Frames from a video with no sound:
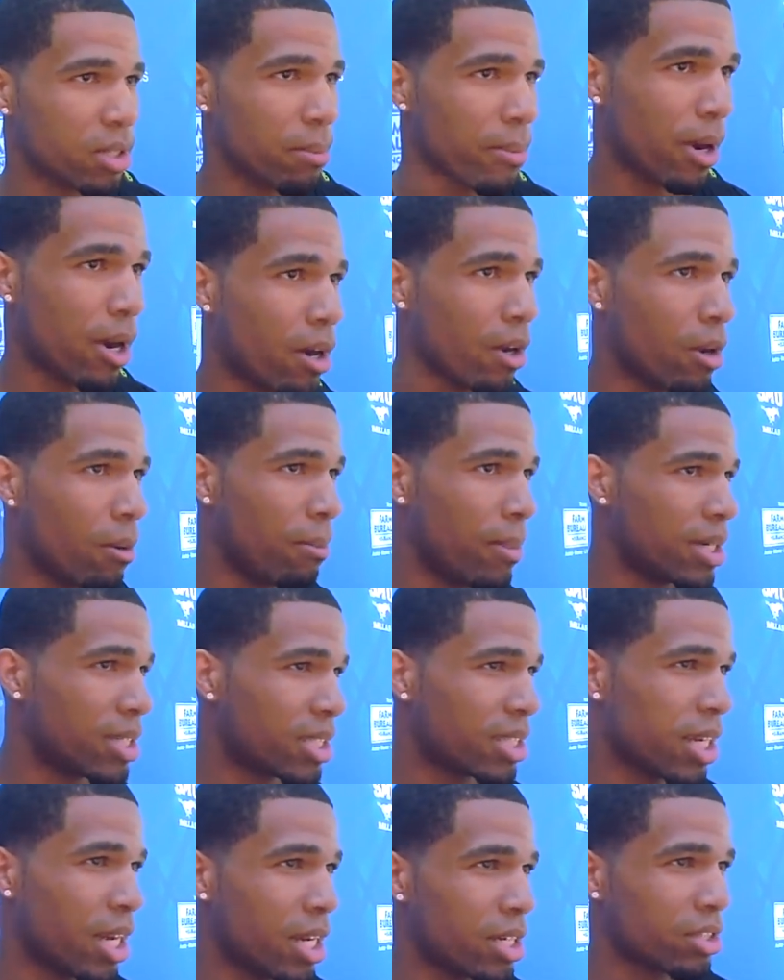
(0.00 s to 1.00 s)
the ball and miss
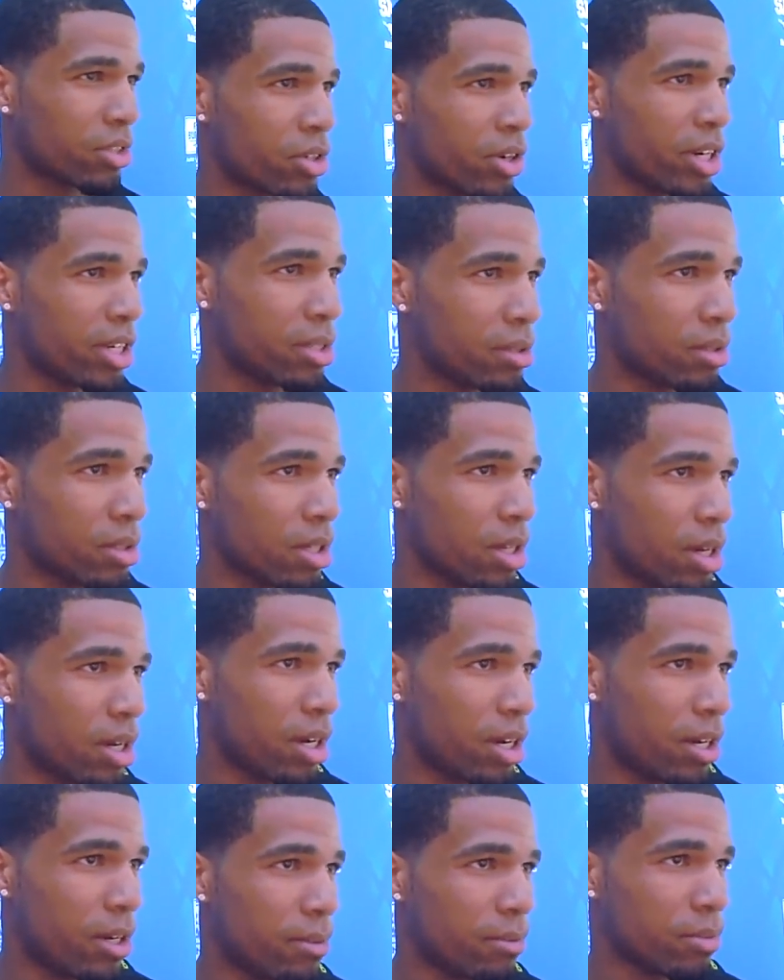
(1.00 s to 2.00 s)
shots, trans,
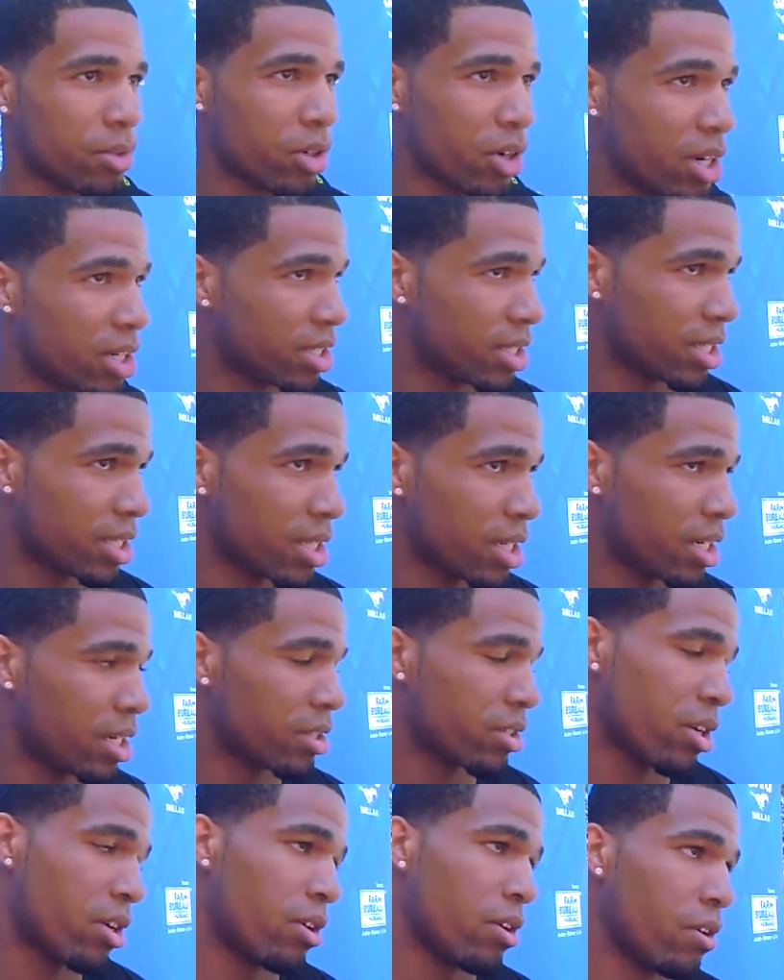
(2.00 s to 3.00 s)
uh, transition, and
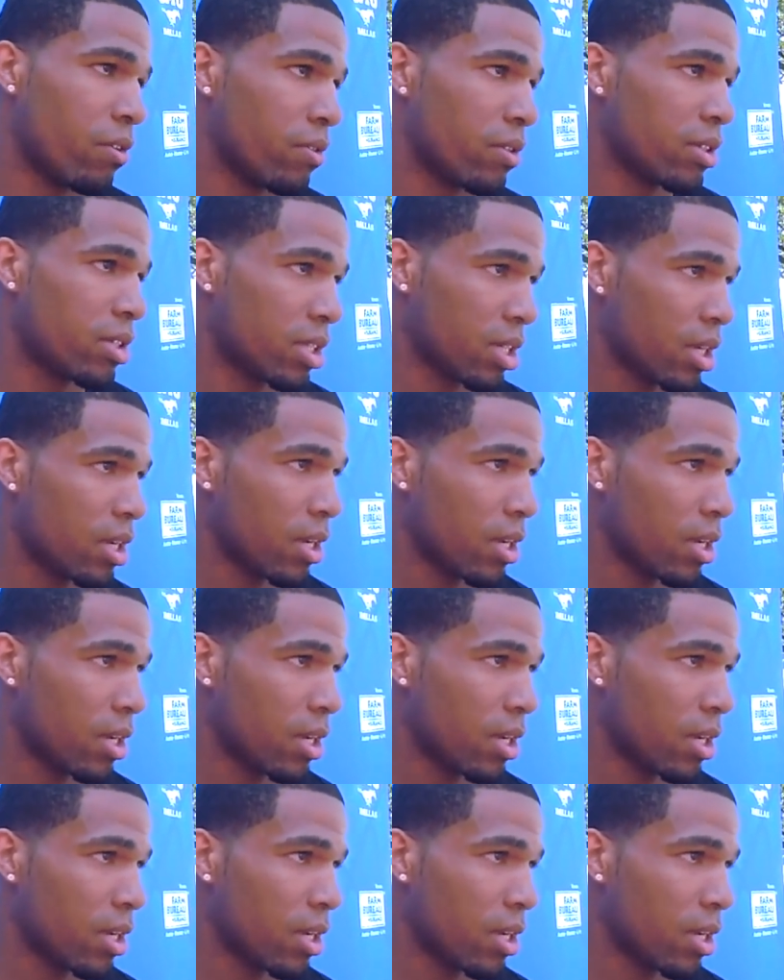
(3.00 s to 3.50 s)
turnovers.